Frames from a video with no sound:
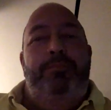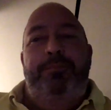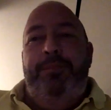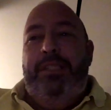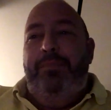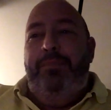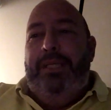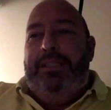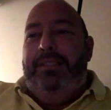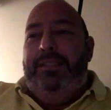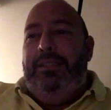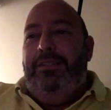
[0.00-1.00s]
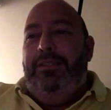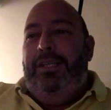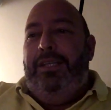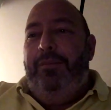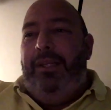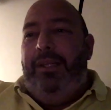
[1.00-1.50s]
his best is still to
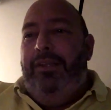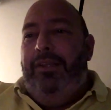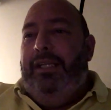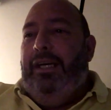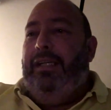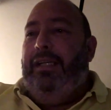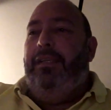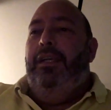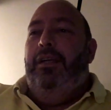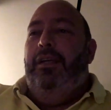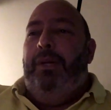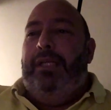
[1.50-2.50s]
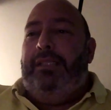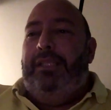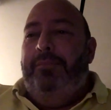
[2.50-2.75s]
come at 39. But,